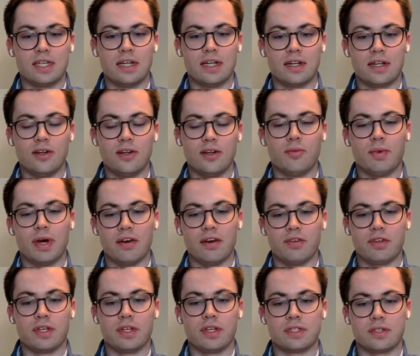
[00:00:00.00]
And no, but
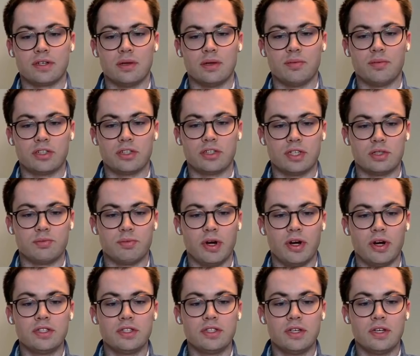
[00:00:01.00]
everything's going to be
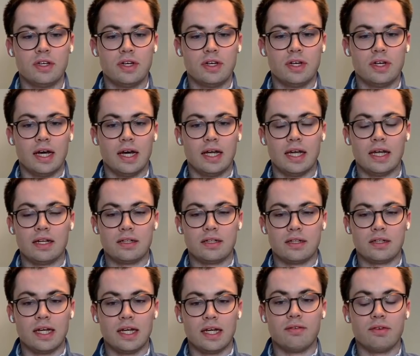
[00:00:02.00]
transparent, and
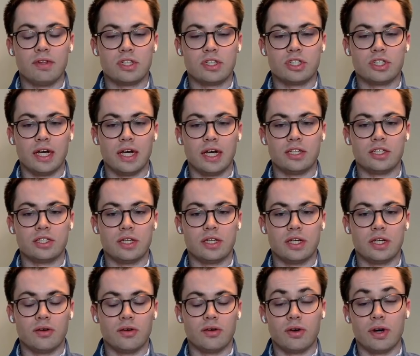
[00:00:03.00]
that will change
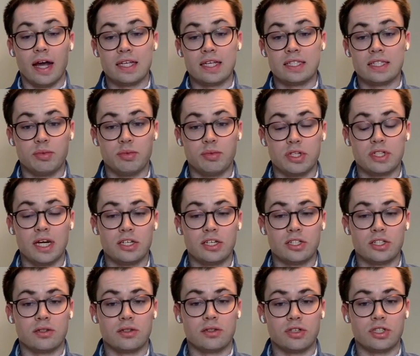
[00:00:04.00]
or has the
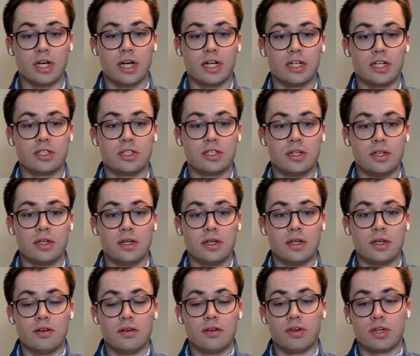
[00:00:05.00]
potential to change,
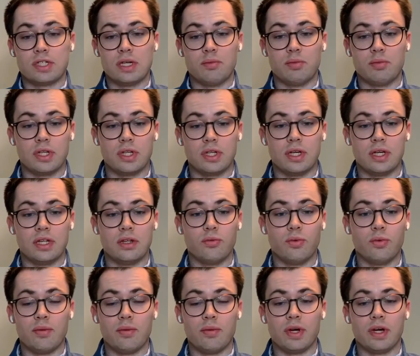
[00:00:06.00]
for example, the
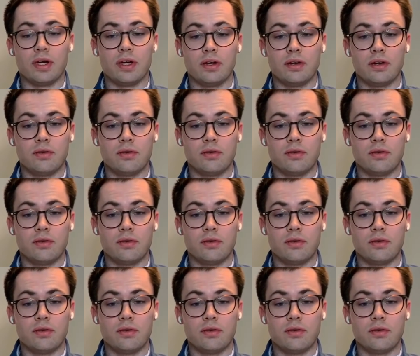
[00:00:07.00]
way we